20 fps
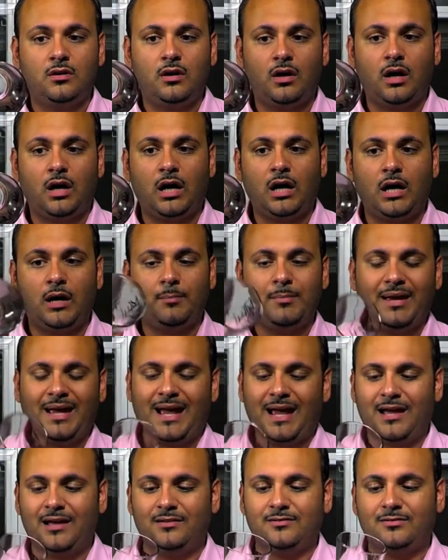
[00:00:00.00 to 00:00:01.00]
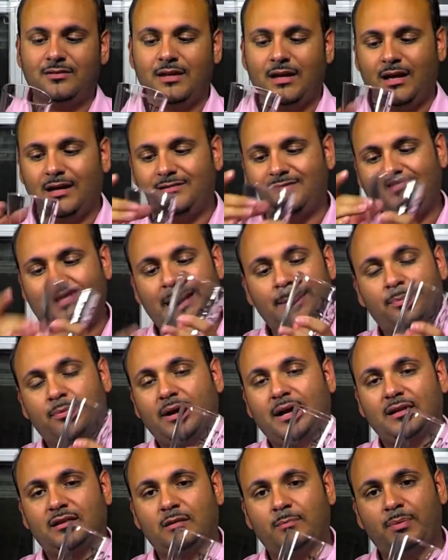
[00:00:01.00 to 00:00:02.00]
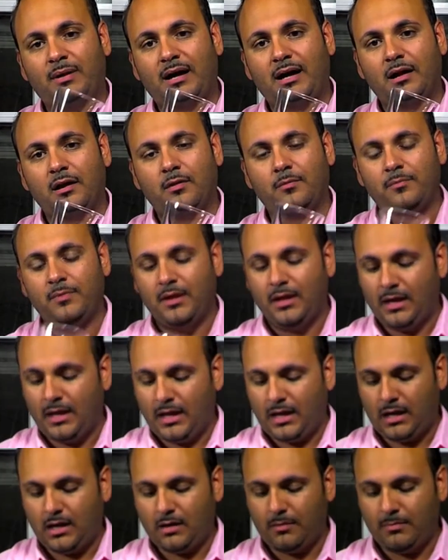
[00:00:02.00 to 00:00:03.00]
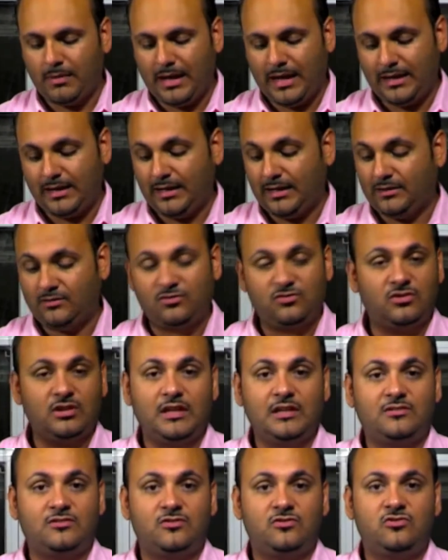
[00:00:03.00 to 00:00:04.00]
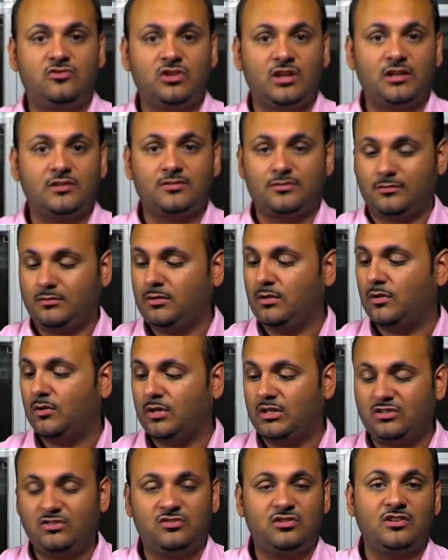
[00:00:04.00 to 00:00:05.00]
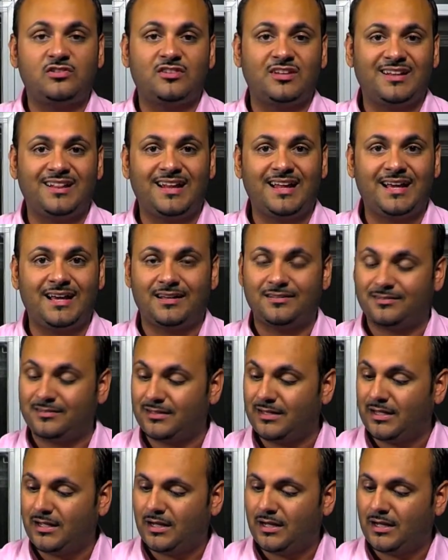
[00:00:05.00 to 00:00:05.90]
It has a taper at the bottom, and it's just, you know, it's just a glass.